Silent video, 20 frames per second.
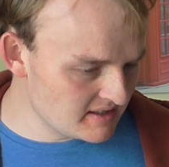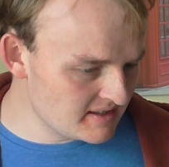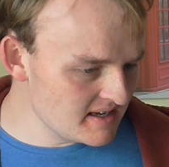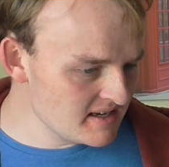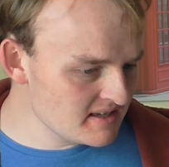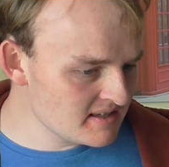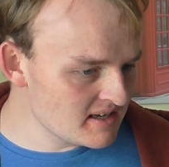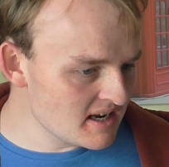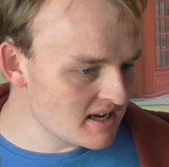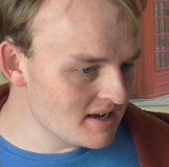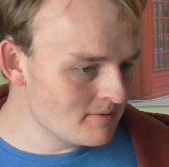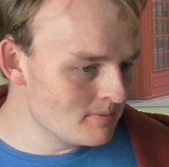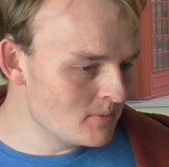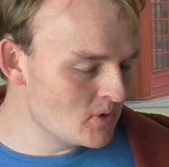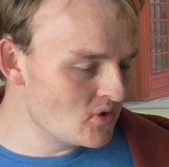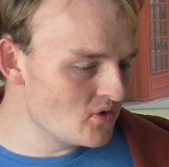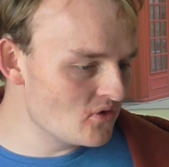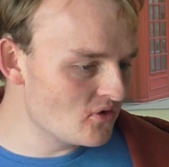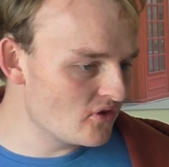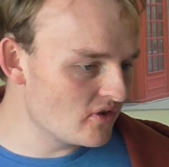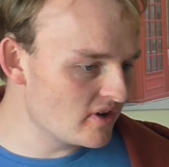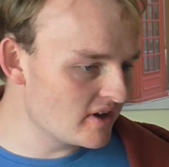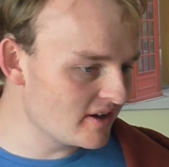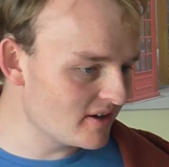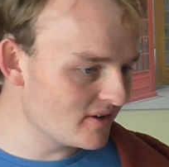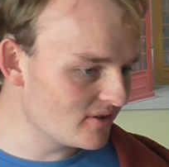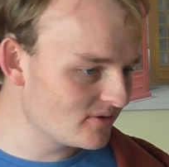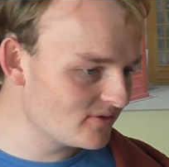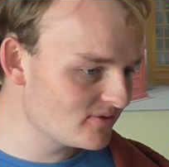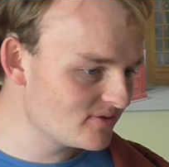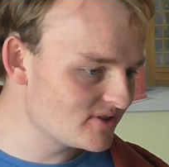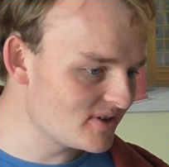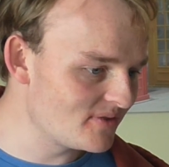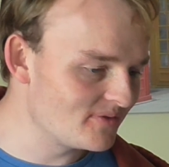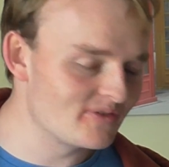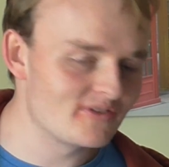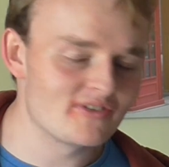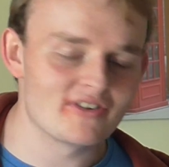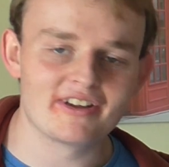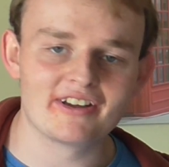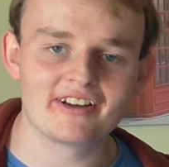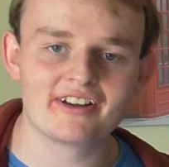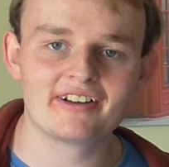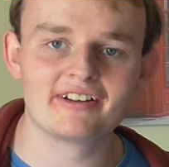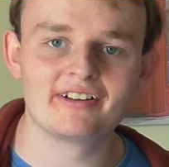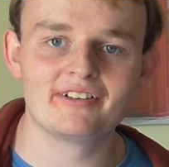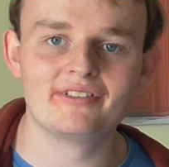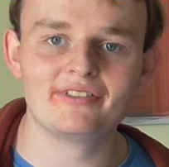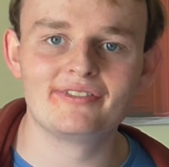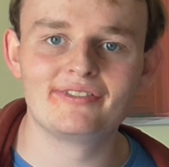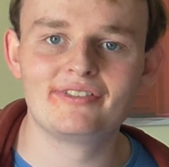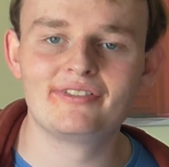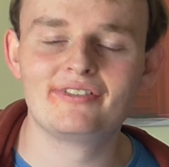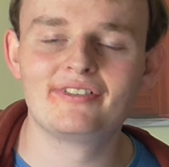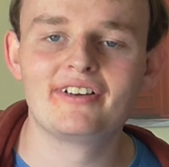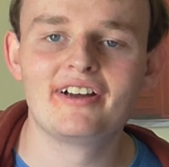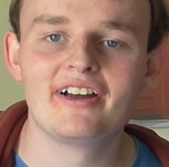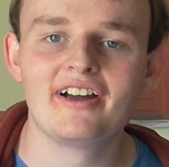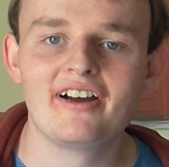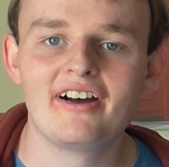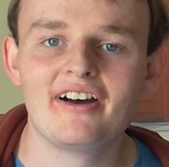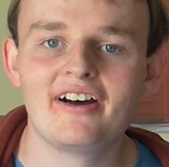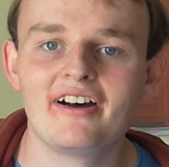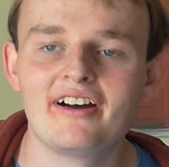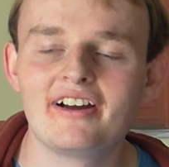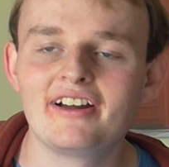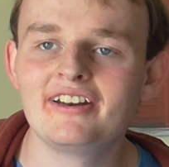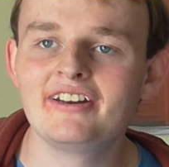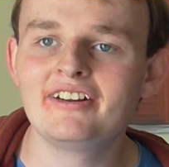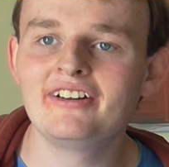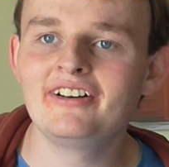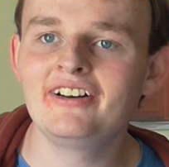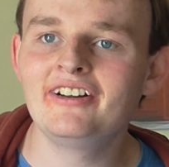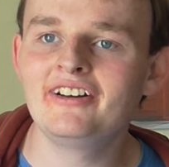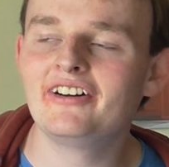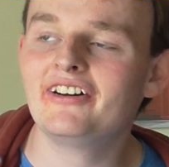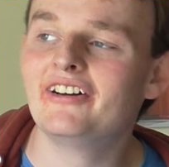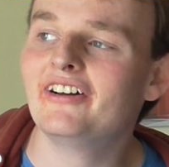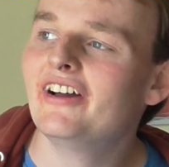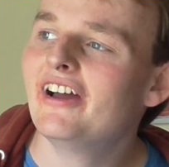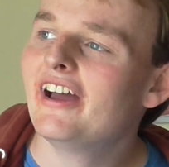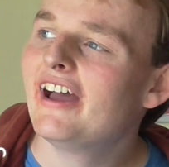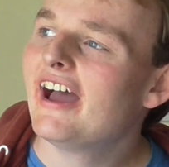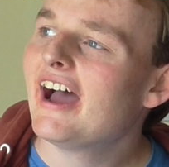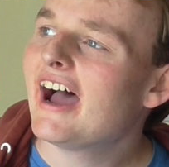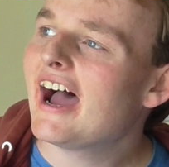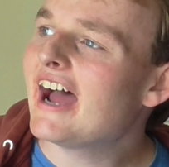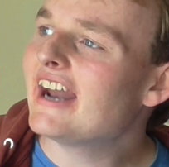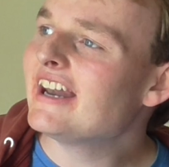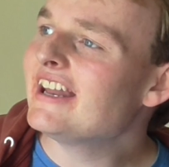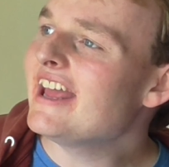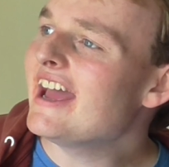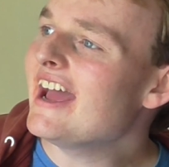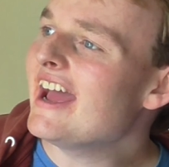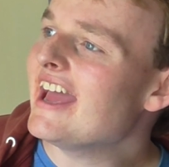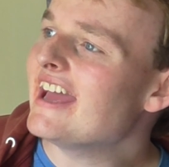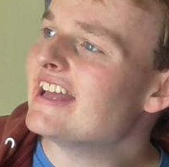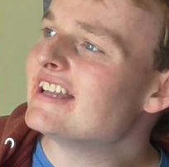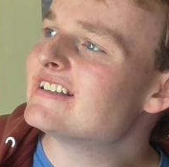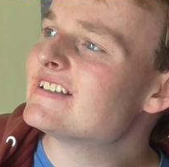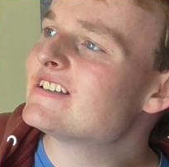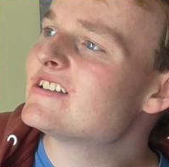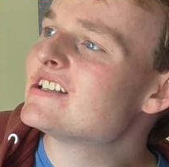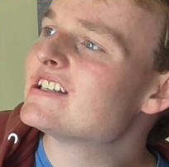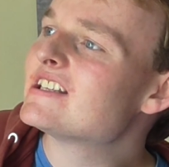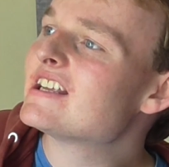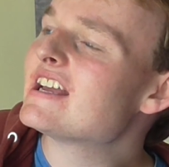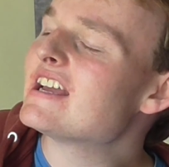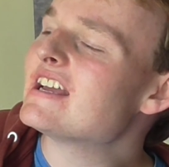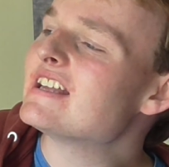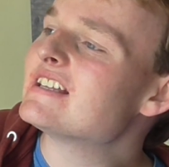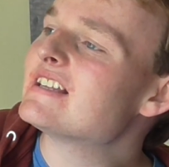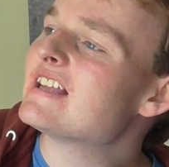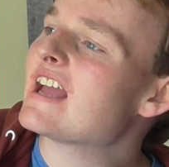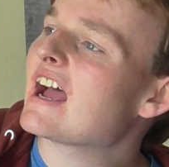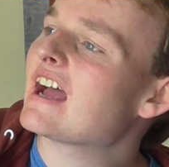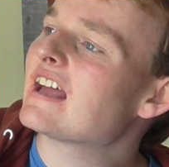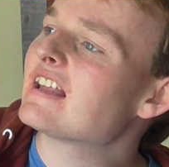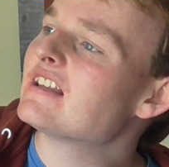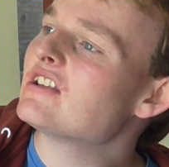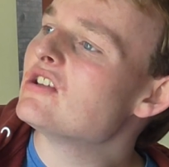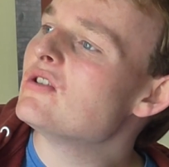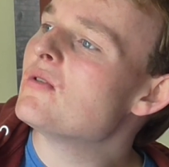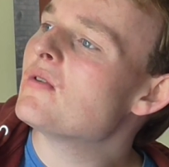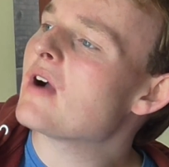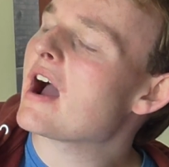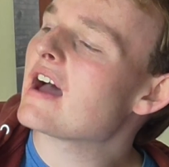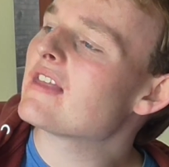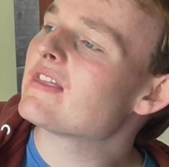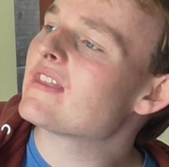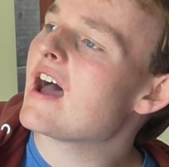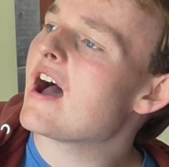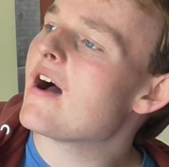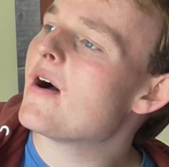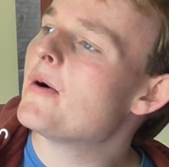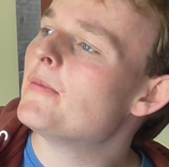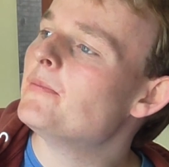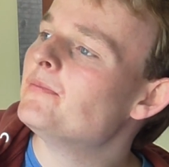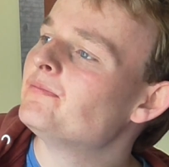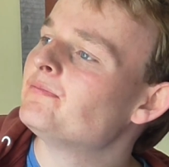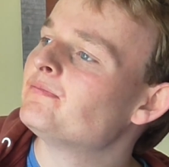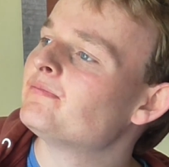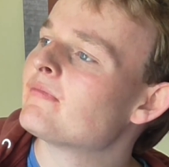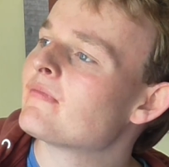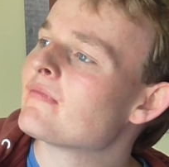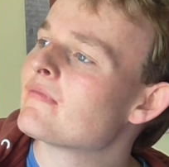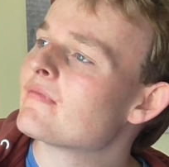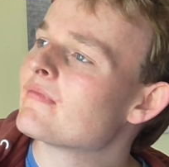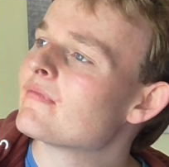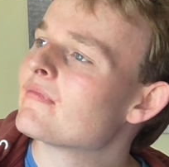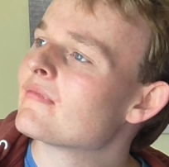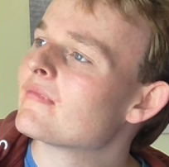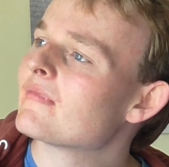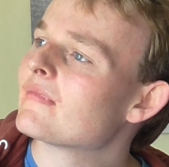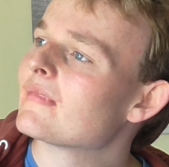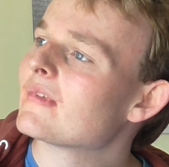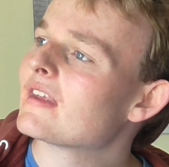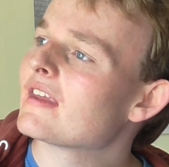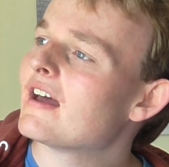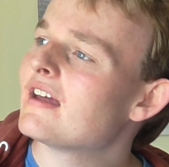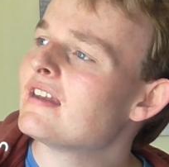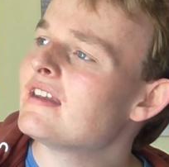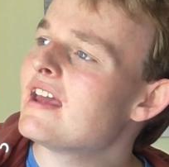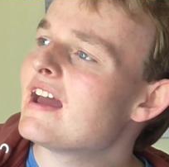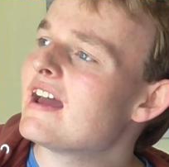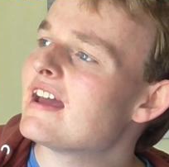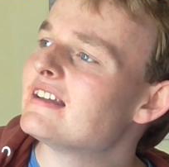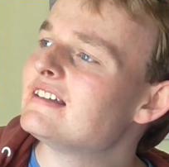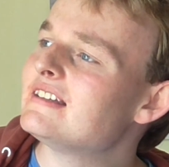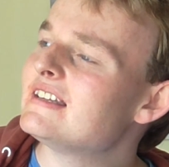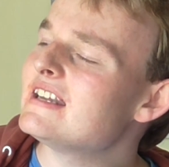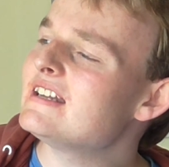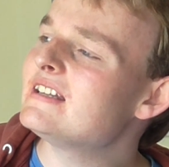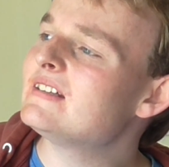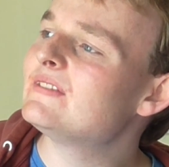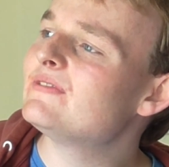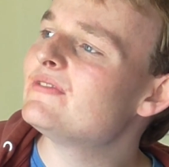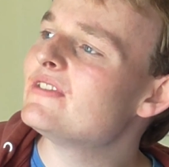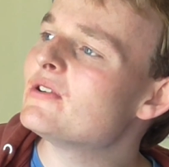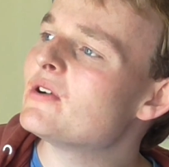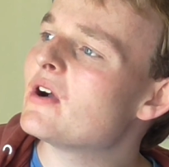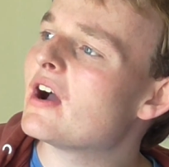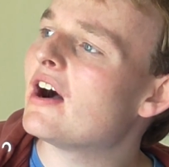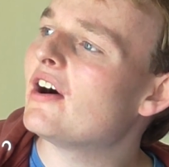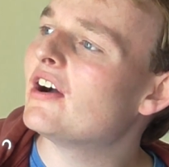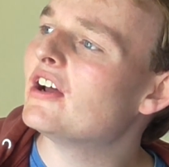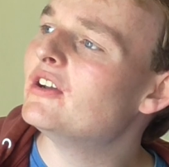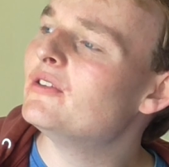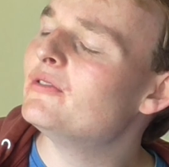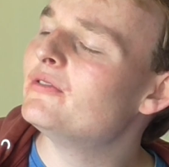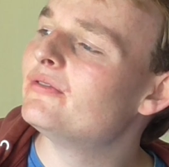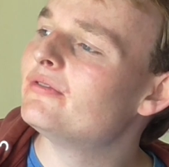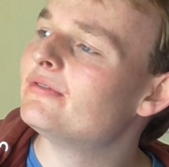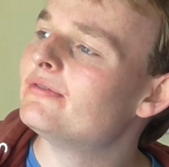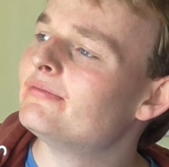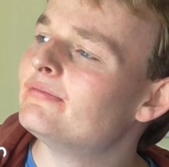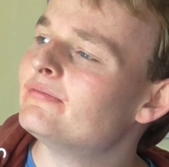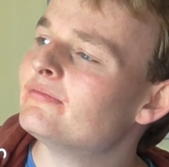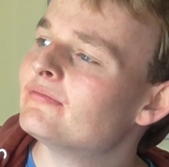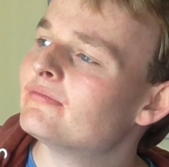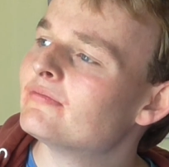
Disney movie or something. I don't know. And yet it's you had that and yet it did feel kind of